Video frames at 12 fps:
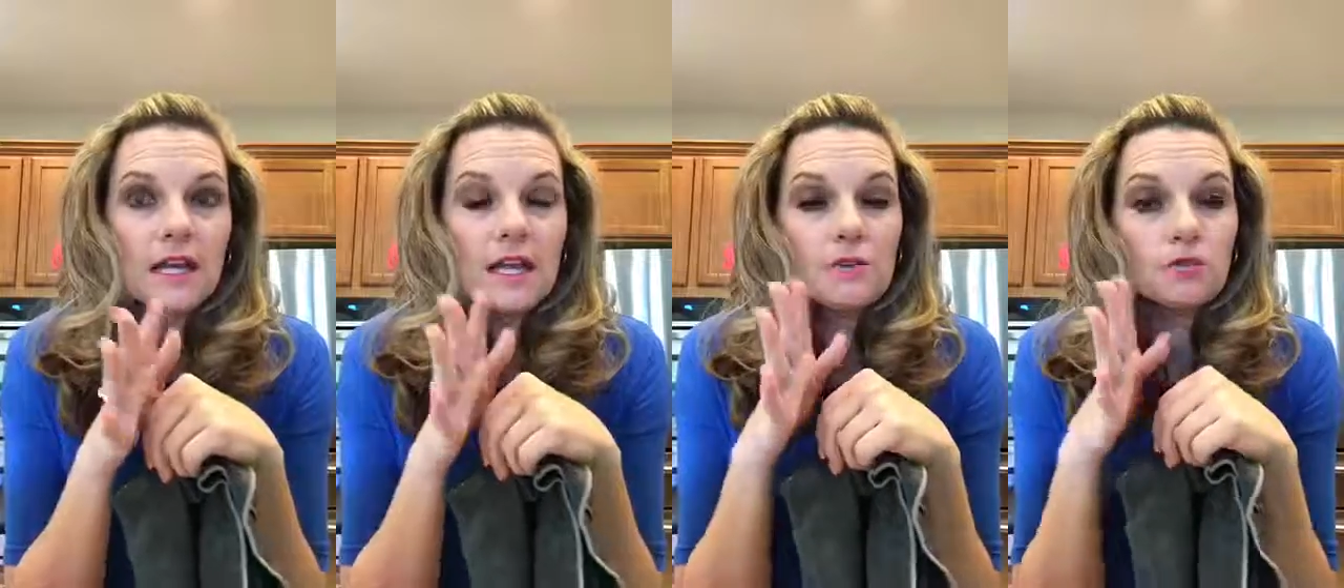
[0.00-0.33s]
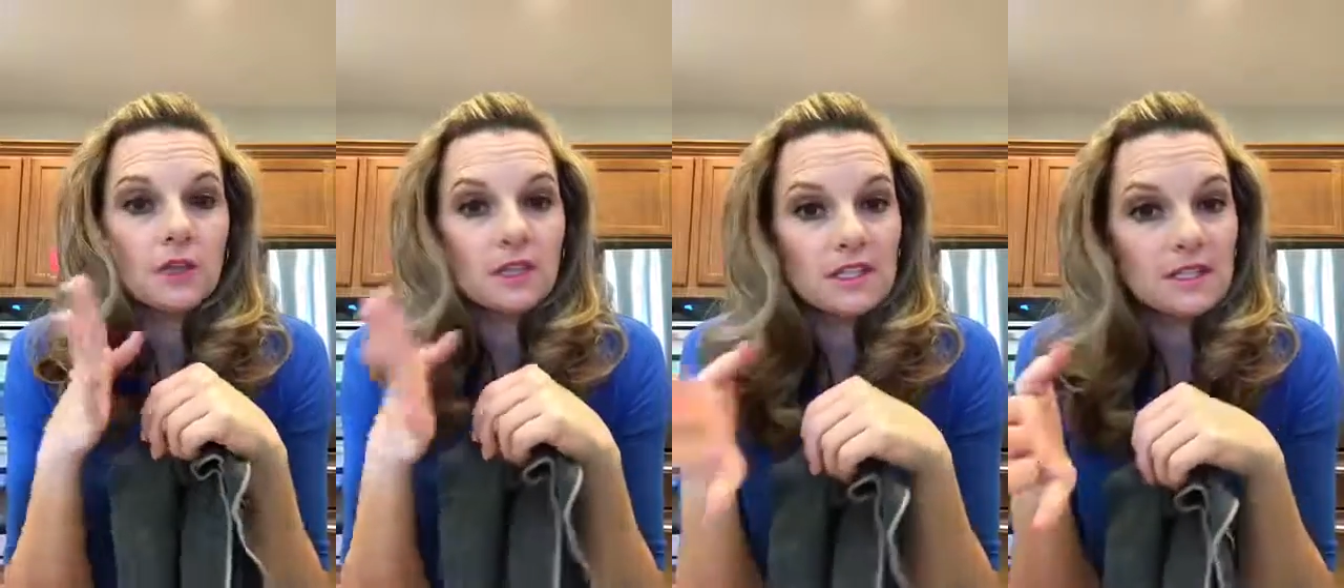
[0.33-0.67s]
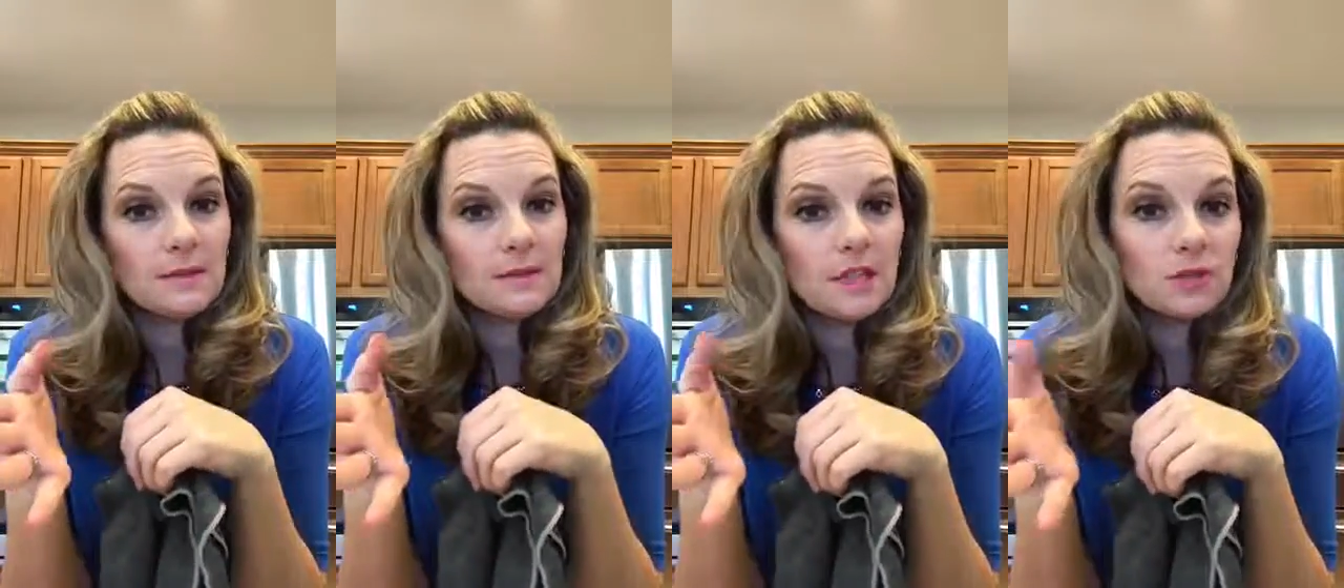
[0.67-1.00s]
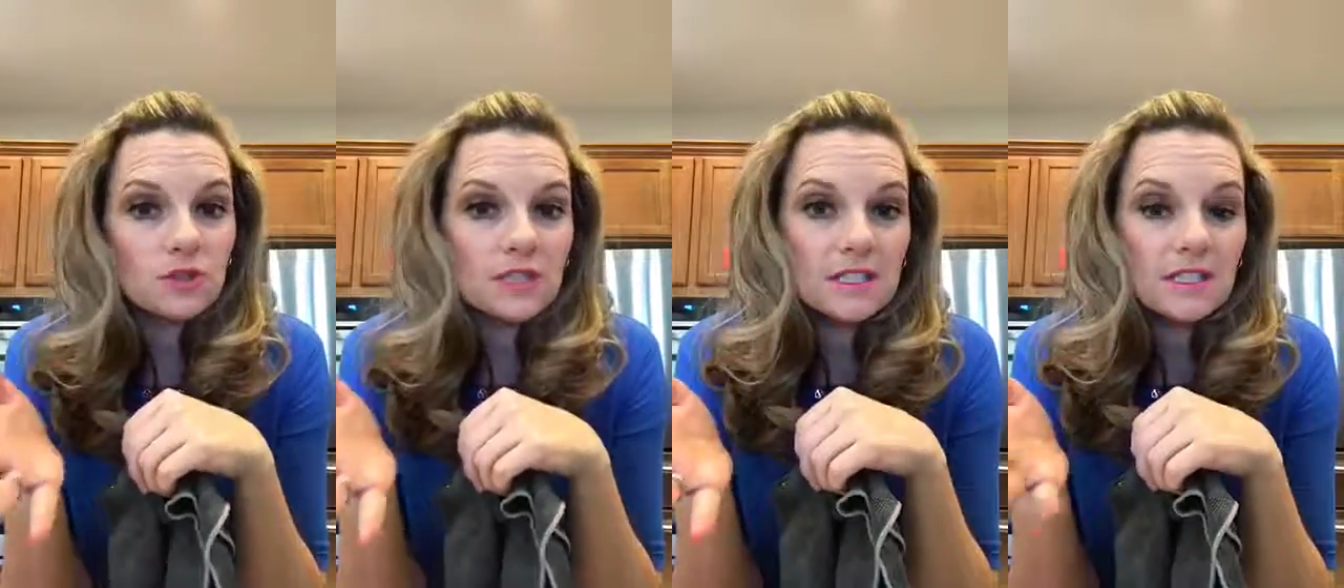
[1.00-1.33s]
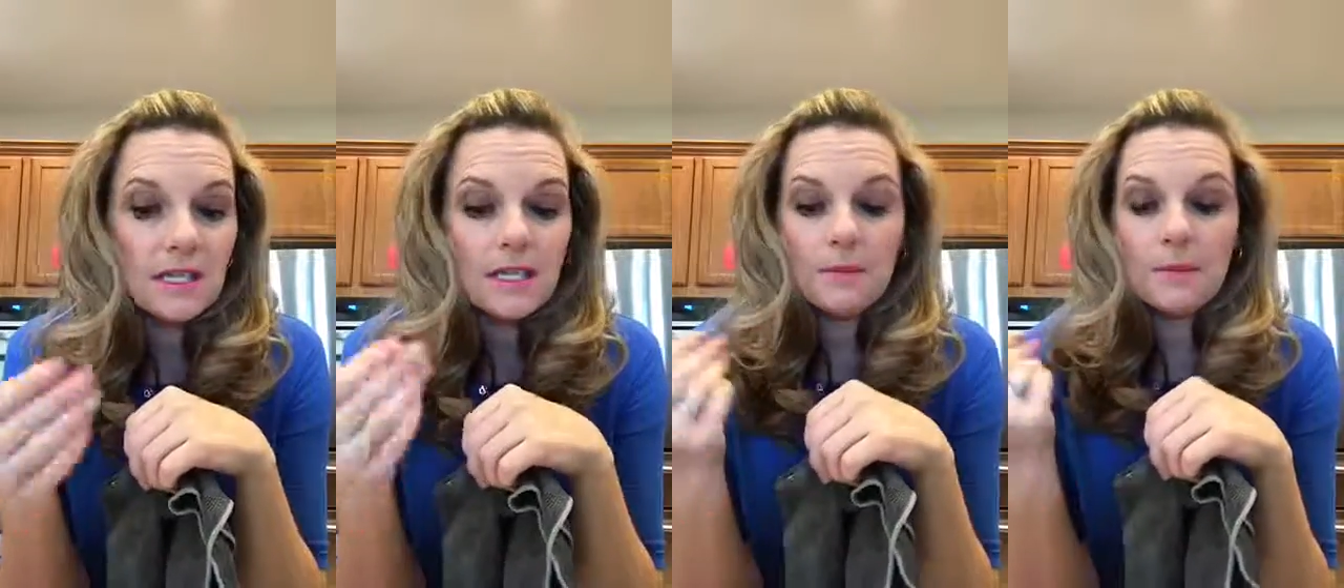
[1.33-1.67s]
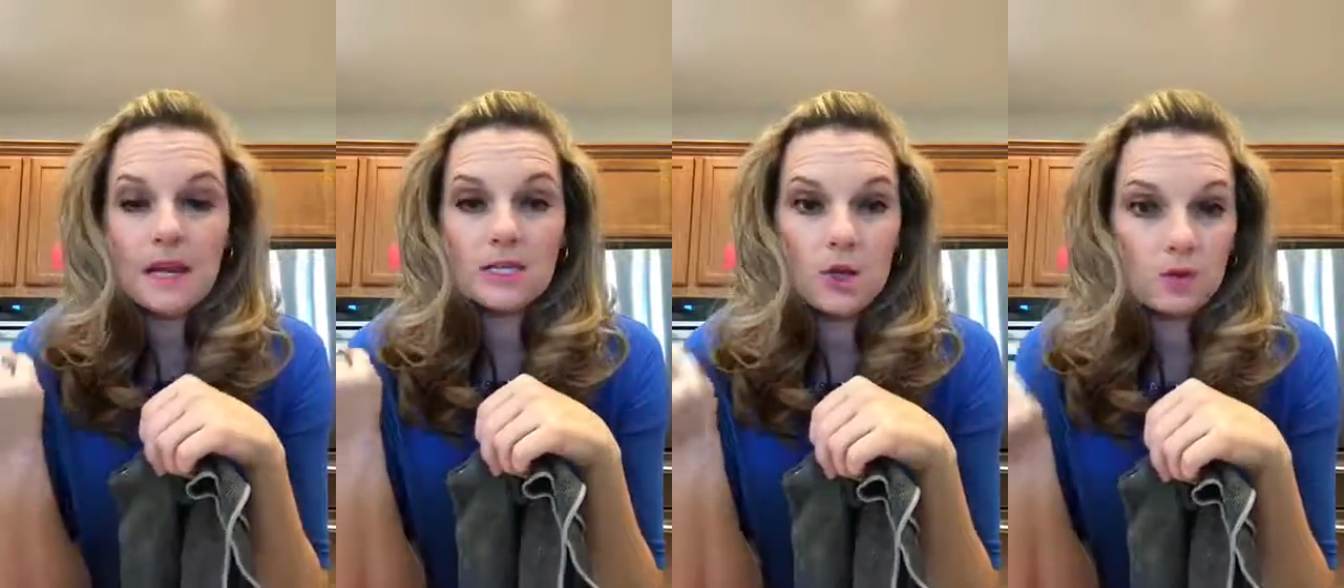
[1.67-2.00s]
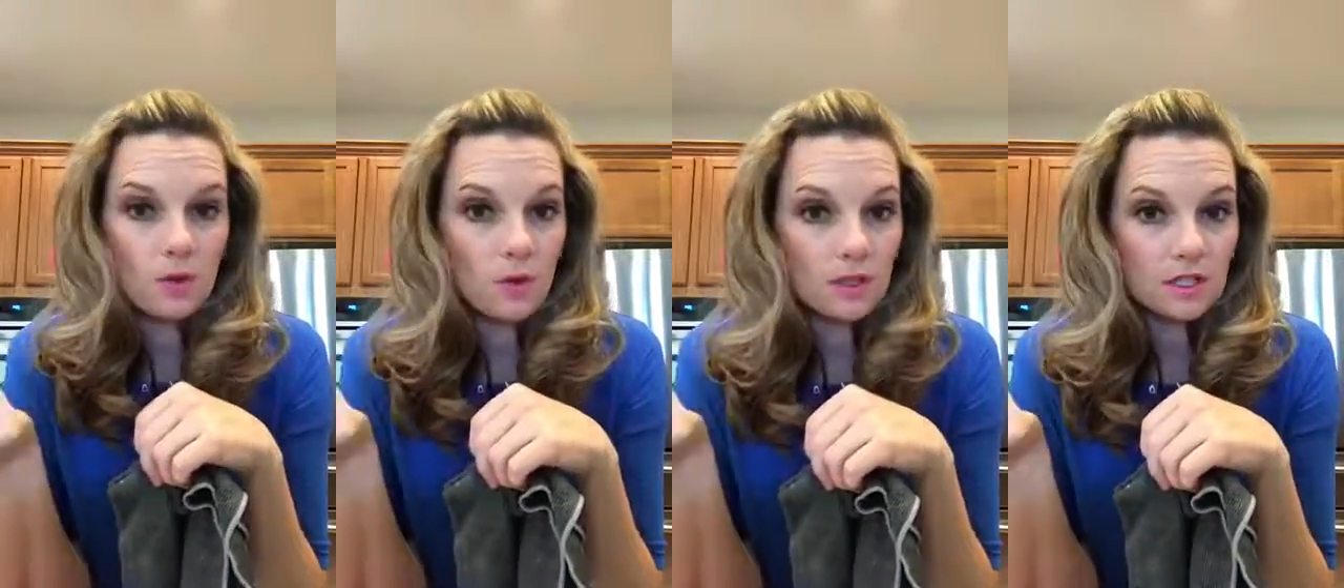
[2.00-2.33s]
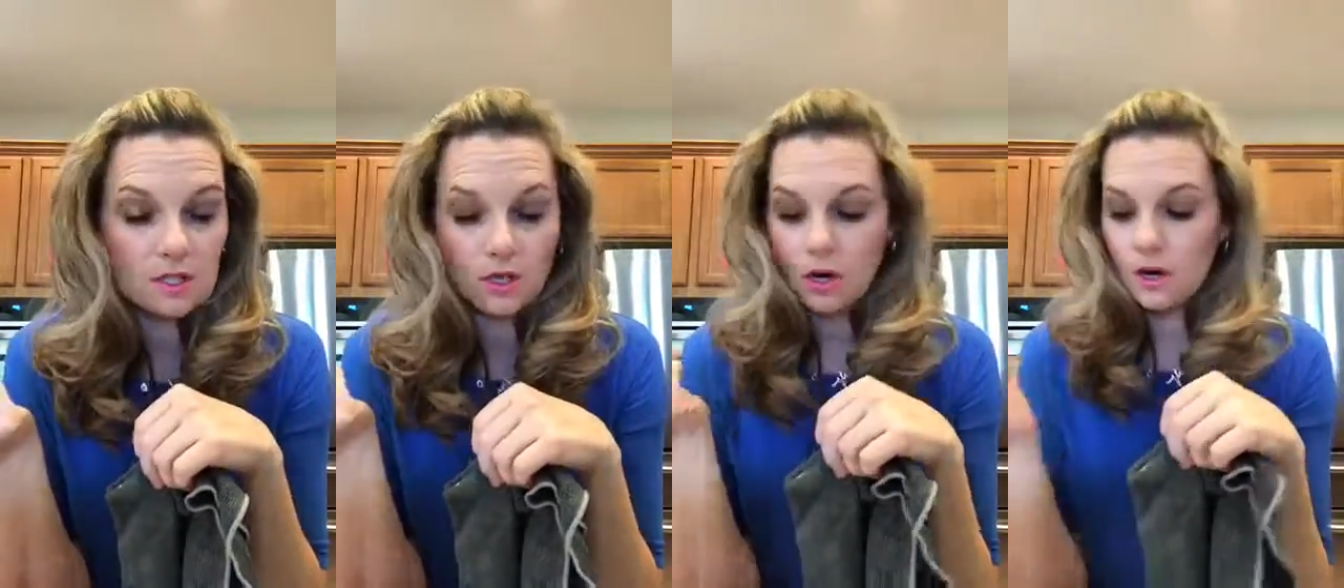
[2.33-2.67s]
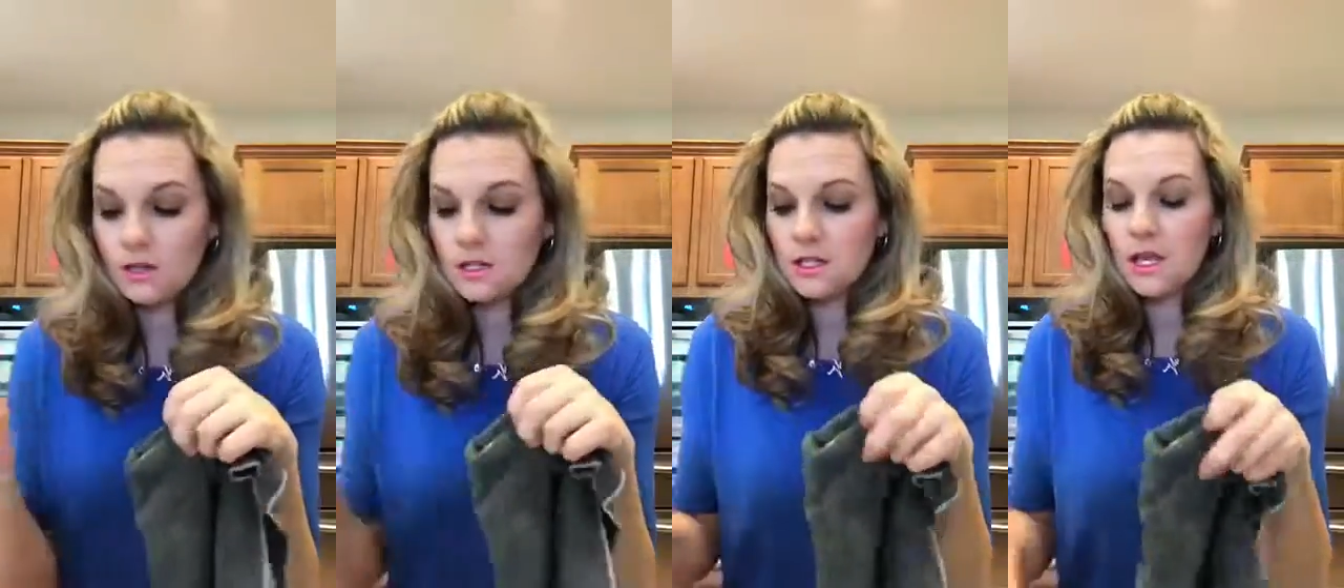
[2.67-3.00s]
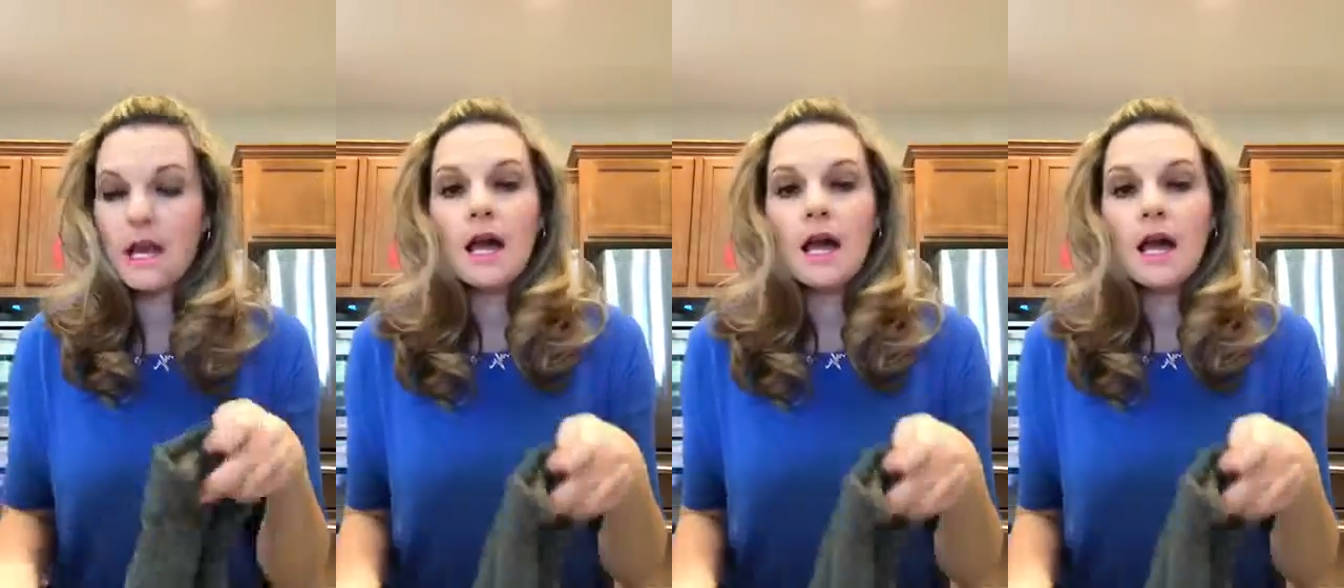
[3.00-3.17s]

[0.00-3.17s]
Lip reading: it really seems interesting, but I don't know where to start,